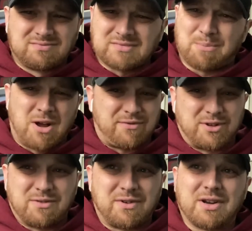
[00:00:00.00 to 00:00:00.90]
I'm not
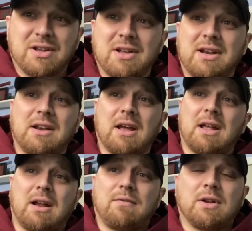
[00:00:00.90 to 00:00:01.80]
feeling very good,
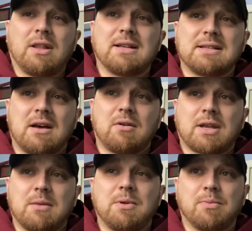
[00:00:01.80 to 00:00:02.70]
and I've realized now it
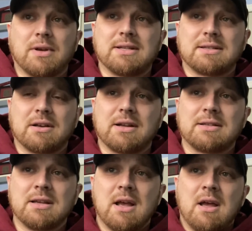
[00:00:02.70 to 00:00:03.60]
can be pretty
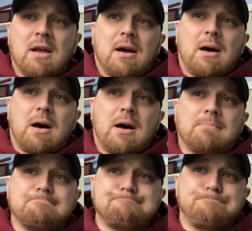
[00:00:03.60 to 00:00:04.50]
serious.
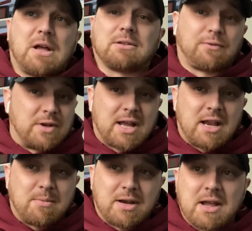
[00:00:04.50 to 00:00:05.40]
Not to freak
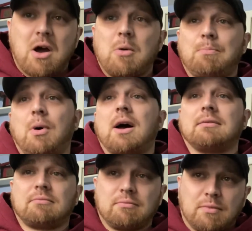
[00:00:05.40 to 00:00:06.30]
anybody out, but
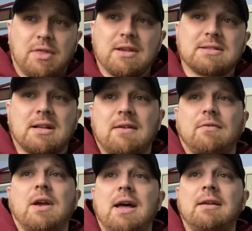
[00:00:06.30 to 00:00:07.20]
things that
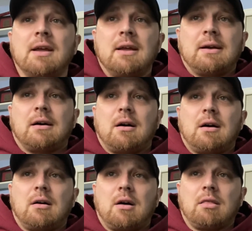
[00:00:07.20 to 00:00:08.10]
I've read
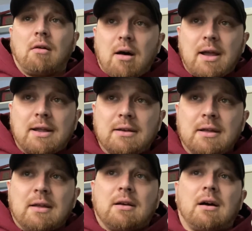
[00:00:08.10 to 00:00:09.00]
online
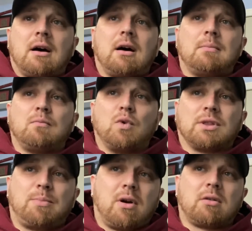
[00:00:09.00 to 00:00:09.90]
with
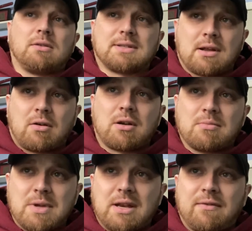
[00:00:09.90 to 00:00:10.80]
the particles that are
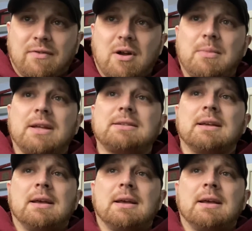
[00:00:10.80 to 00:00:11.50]
emitted from it,